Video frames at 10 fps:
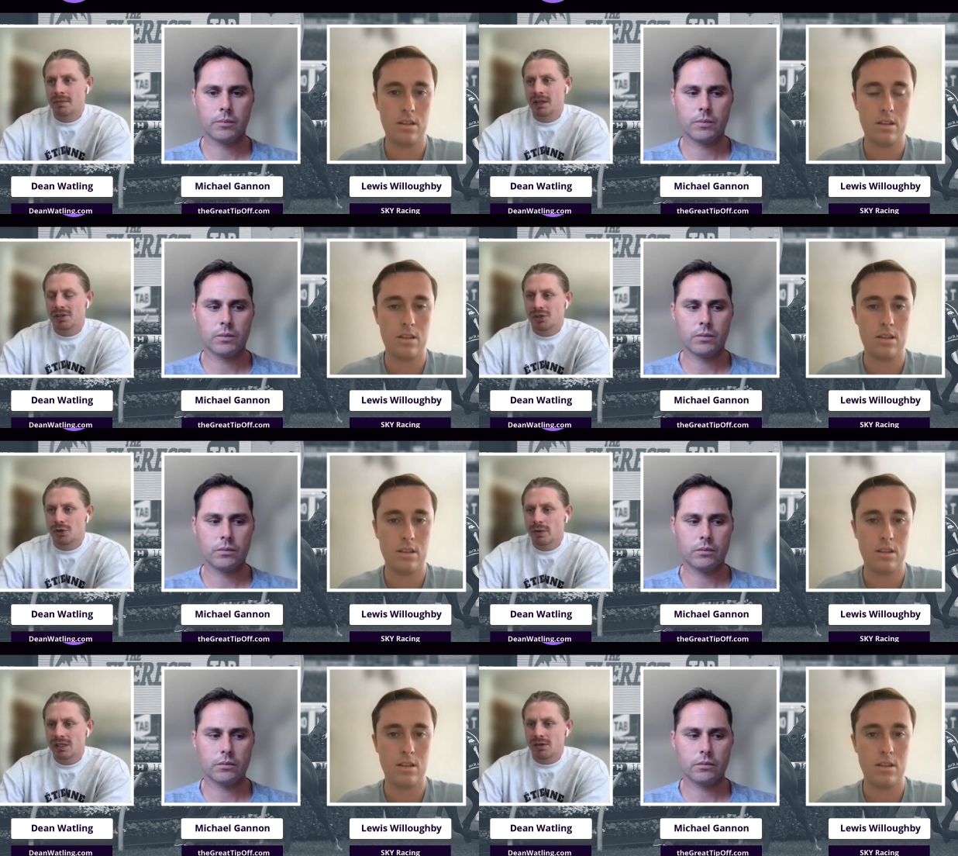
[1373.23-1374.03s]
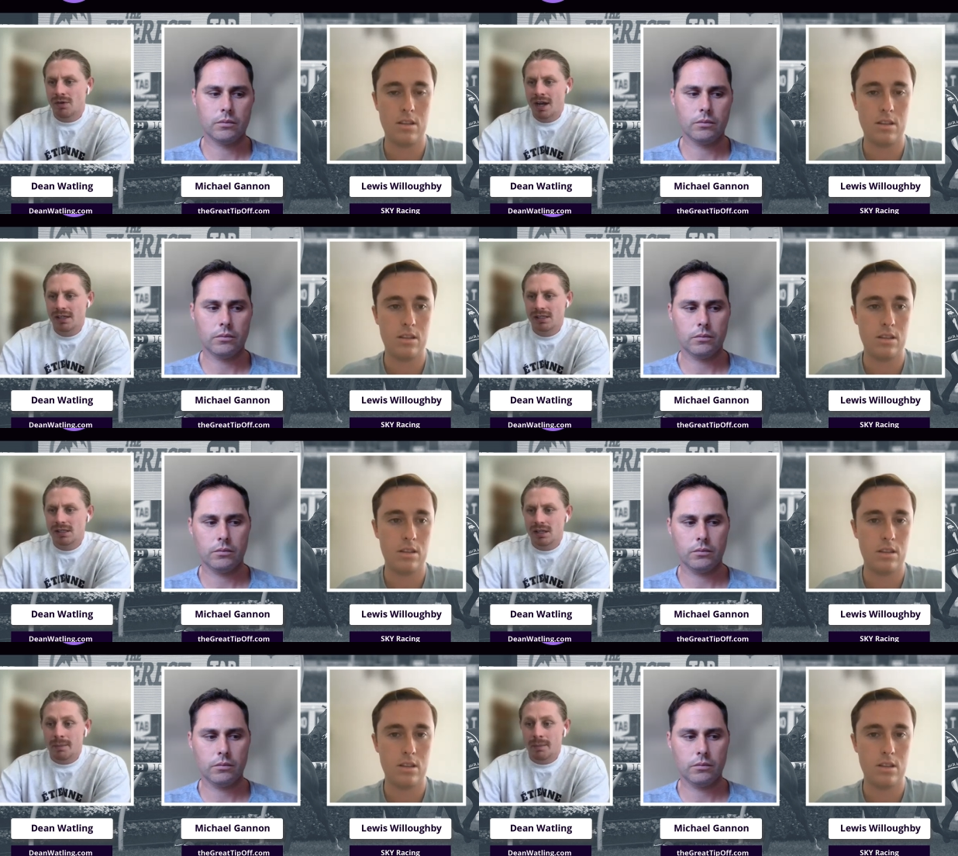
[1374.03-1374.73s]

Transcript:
Speaker 1: think Miller's sure wins the race.